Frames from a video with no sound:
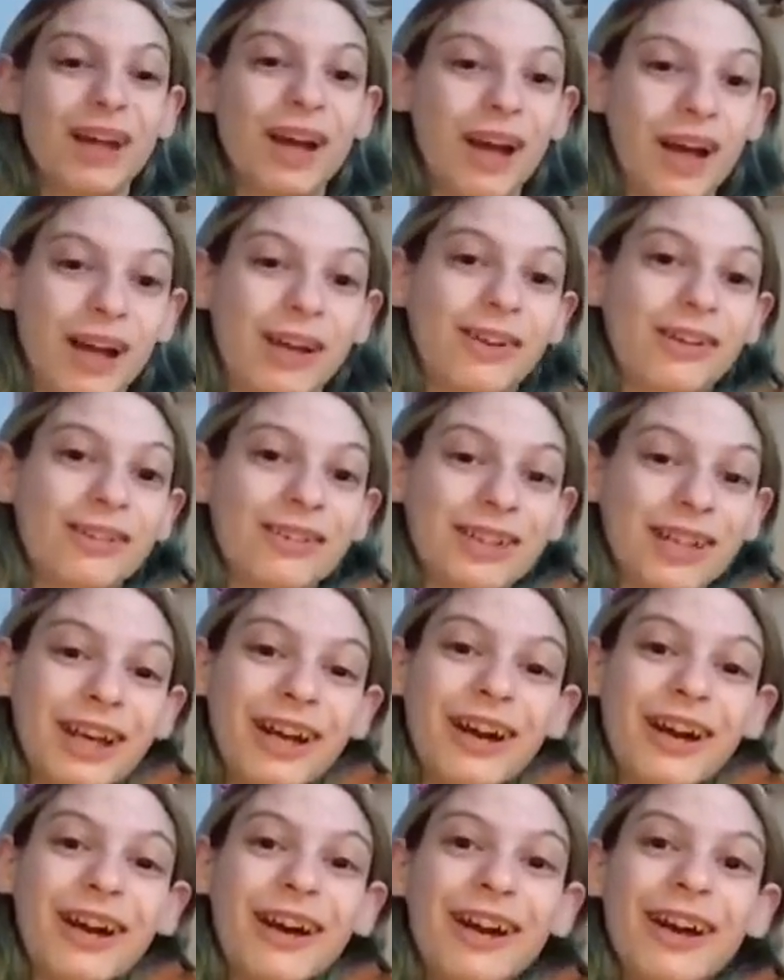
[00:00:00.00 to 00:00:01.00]
I don't
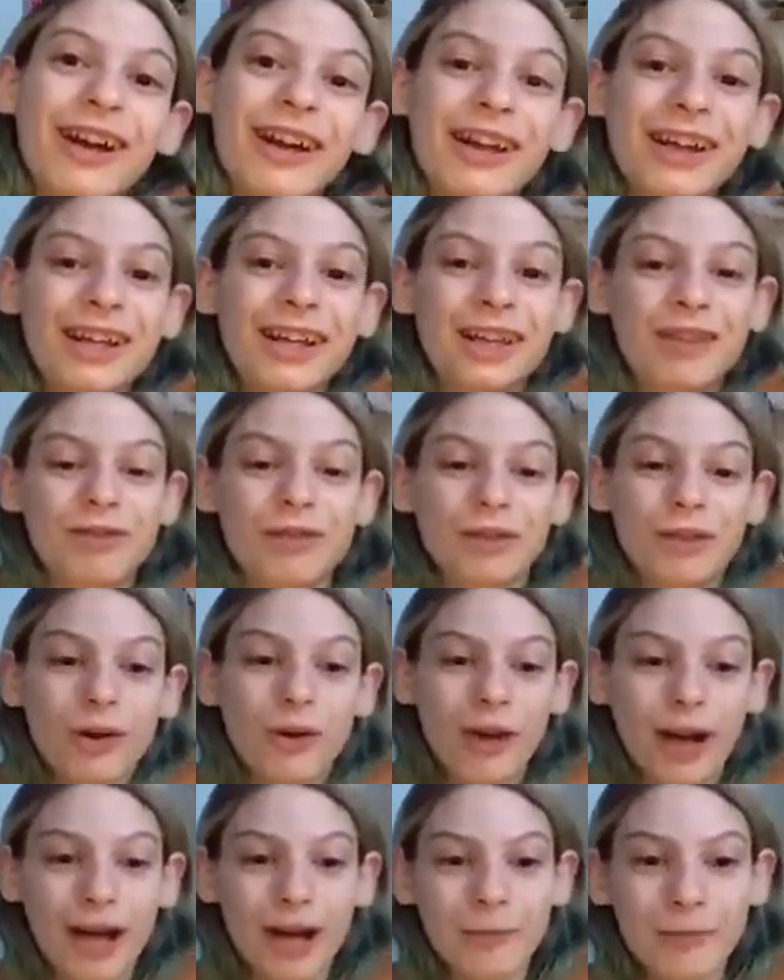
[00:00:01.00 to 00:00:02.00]
care if you
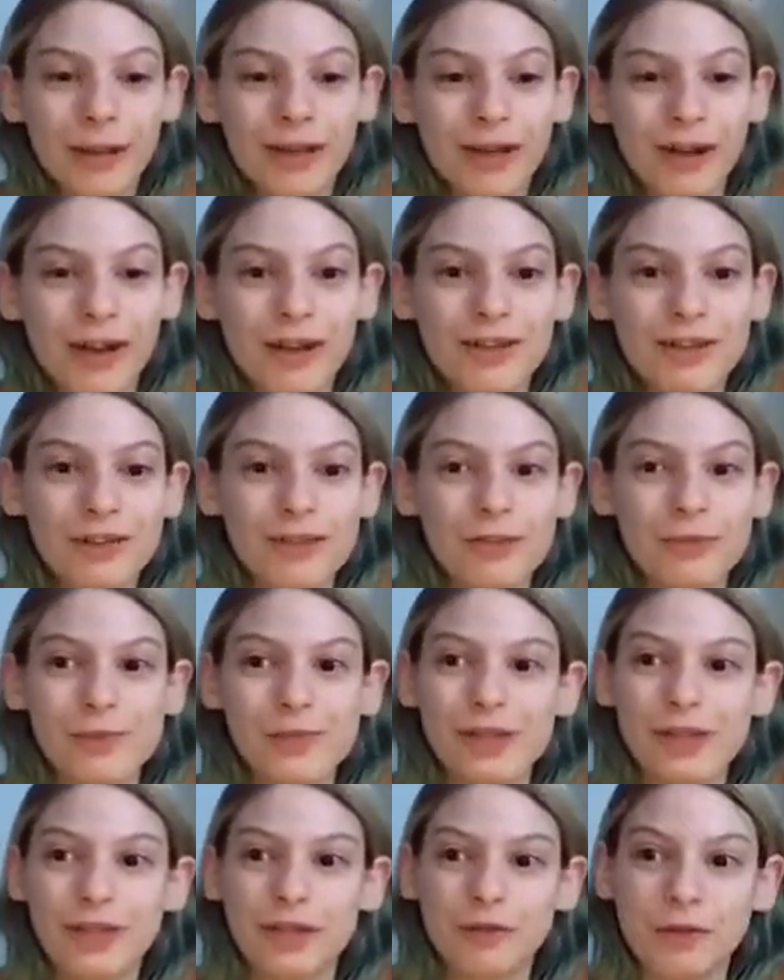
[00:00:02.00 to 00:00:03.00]
know how to make
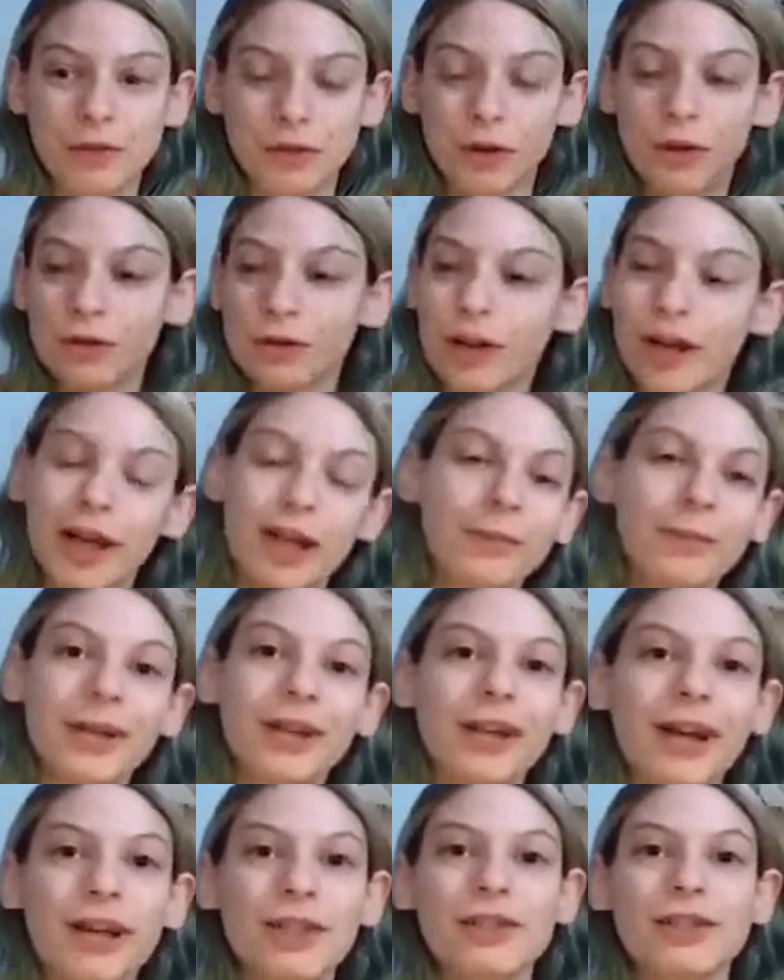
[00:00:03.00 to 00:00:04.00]
costumes. If you don't know how to
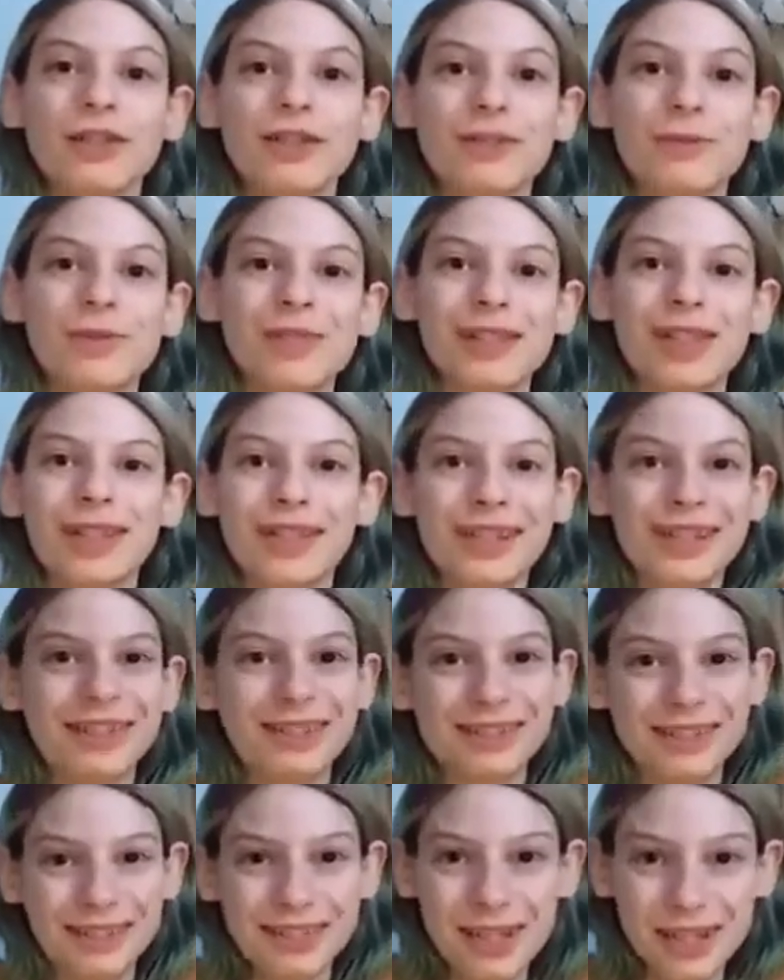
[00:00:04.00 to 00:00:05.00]
make costumes,
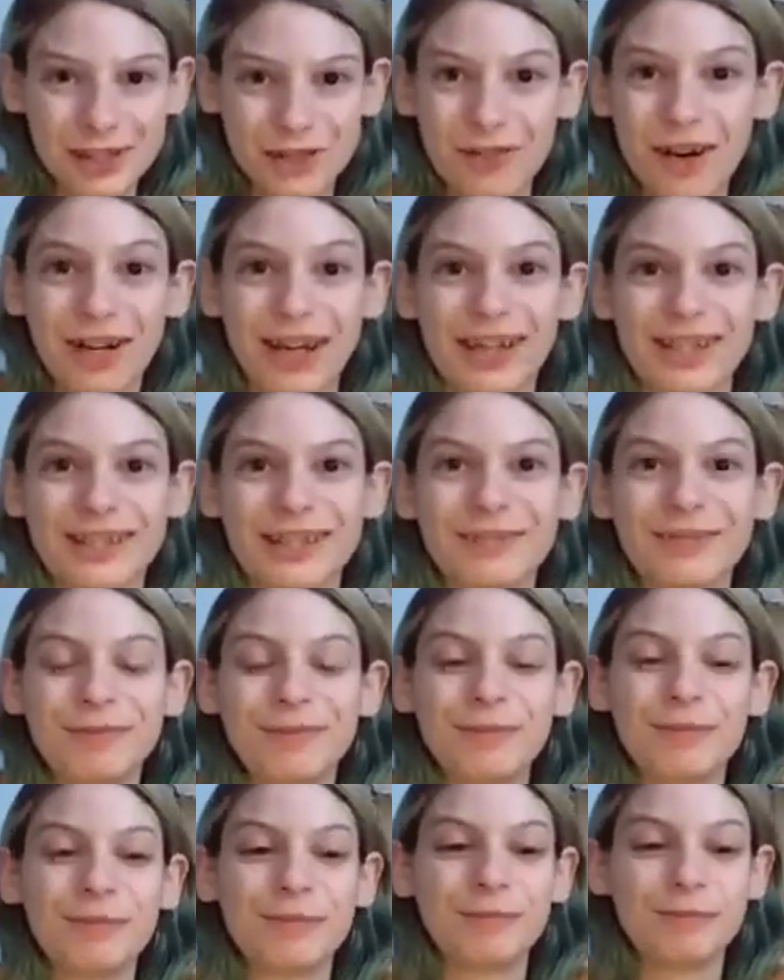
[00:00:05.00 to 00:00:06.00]
test run it,
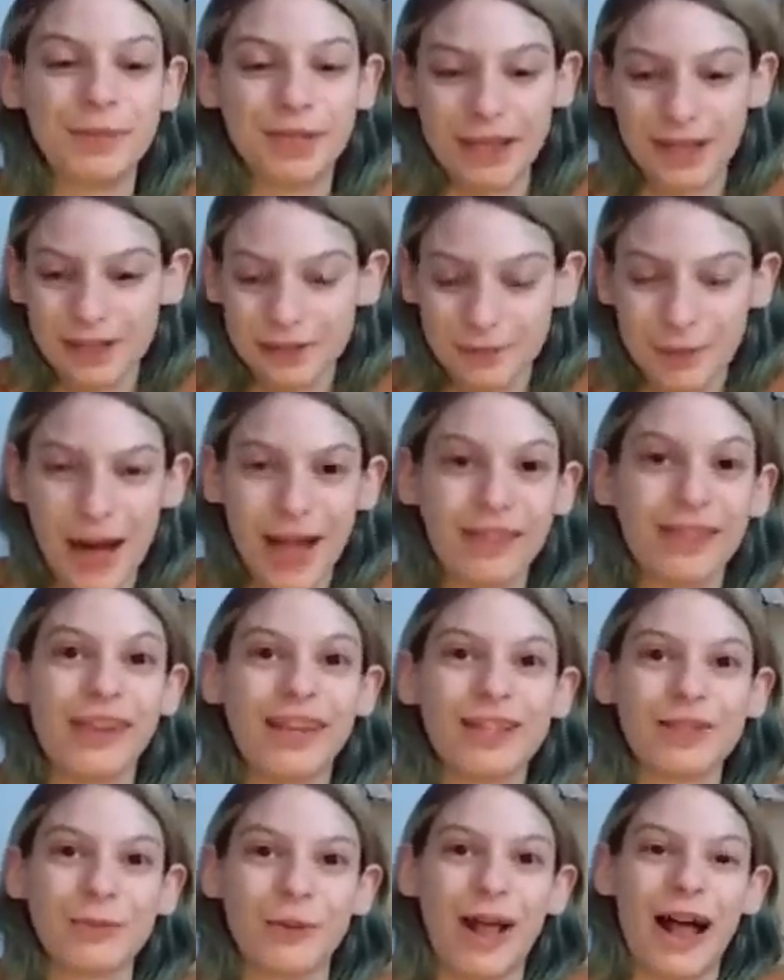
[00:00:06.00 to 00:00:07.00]
because bad
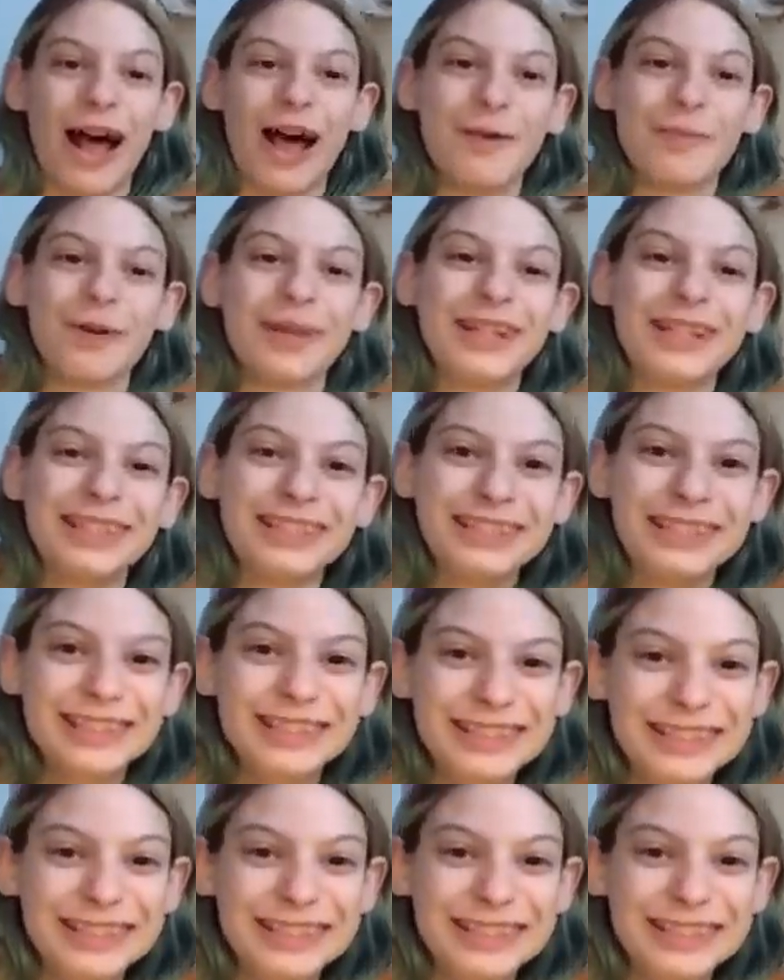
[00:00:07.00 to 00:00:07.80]
things will happen.